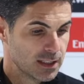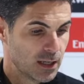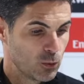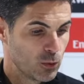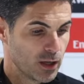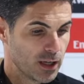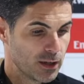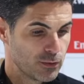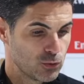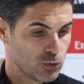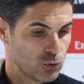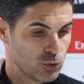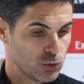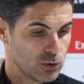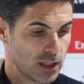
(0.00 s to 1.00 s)
that we
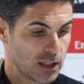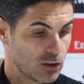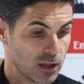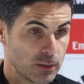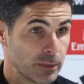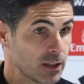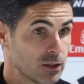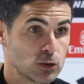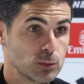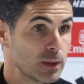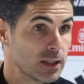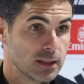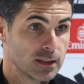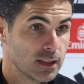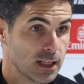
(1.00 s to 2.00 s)
have to, that are going to make us
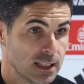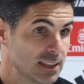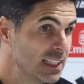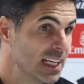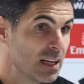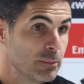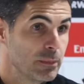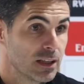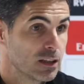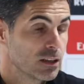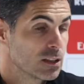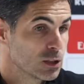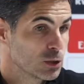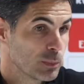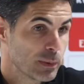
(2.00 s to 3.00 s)
better, and they are
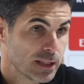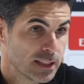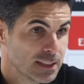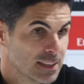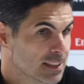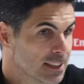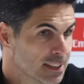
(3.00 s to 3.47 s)
making us better.